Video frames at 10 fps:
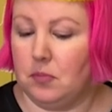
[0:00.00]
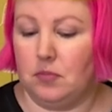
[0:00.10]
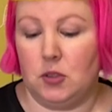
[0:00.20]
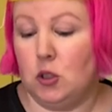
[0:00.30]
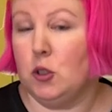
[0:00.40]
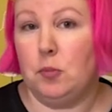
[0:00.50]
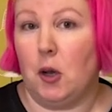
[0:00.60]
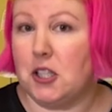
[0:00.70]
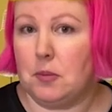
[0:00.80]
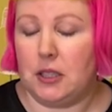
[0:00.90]
could
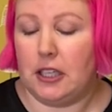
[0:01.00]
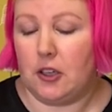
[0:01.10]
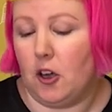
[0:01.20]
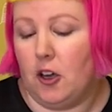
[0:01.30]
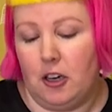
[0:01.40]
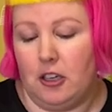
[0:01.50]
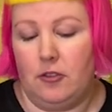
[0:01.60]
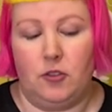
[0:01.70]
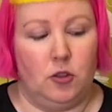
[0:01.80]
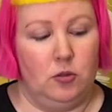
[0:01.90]
possibly occur
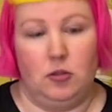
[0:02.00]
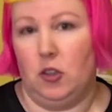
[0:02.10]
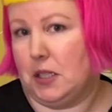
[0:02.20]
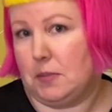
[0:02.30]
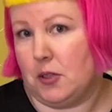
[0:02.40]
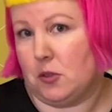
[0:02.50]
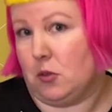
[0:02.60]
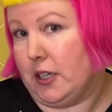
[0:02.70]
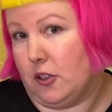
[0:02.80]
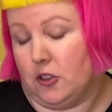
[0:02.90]
if you got this
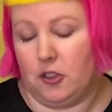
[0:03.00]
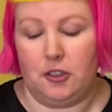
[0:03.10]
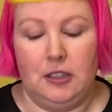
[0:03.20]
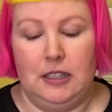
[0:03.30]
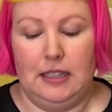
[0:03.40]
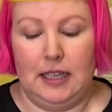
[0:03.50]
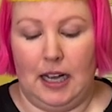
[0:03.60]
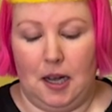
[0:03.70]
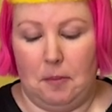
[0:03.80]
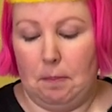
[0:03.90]
puzzle. I don't
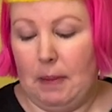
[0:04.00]
know.